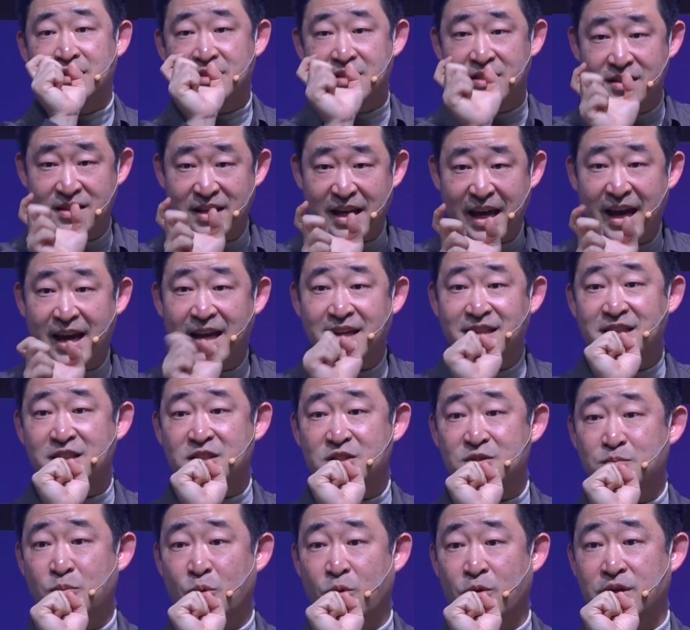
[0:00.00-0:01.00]
Today,
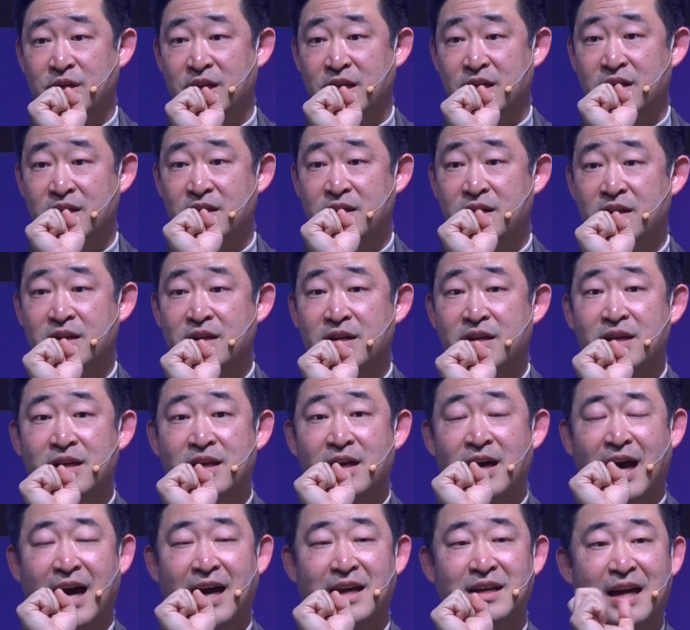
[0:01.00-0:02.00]
this morning,
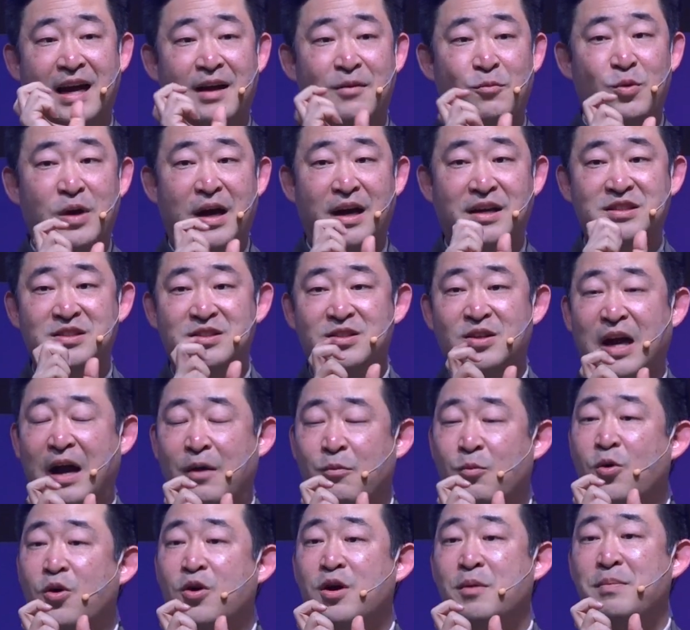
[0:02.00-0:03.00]
I
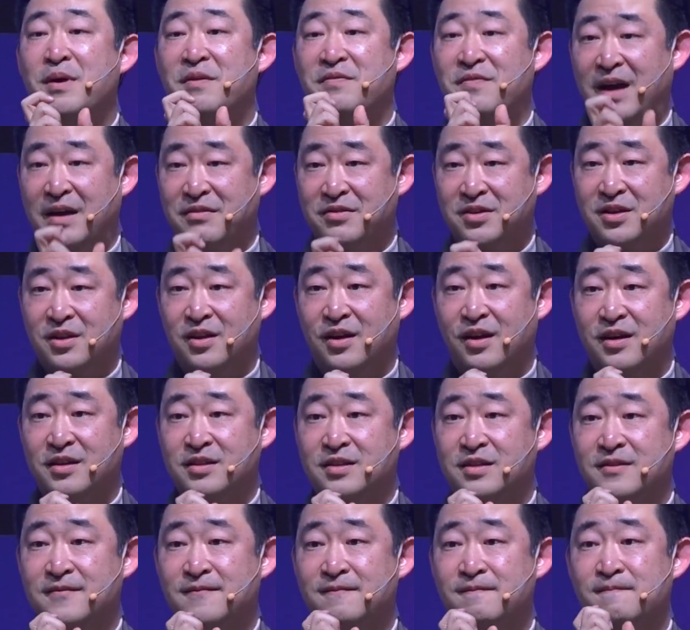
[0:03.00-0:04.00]
woke up at 5
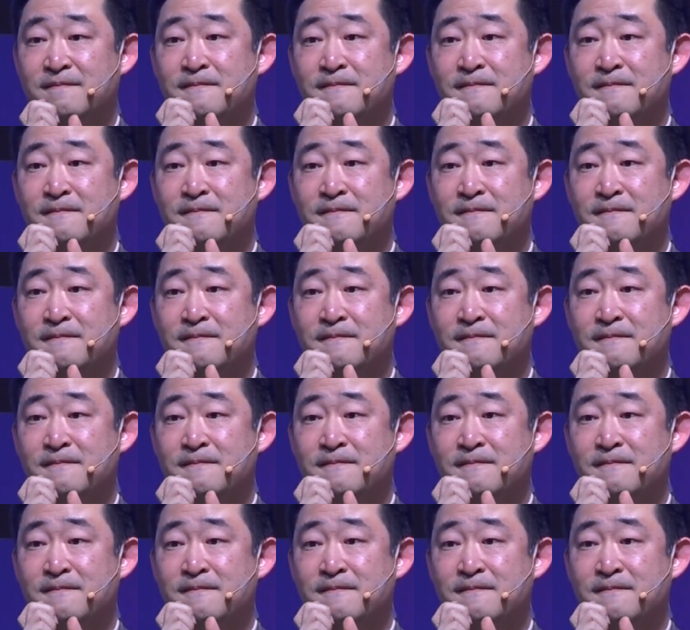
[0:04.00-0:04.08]
o'clock,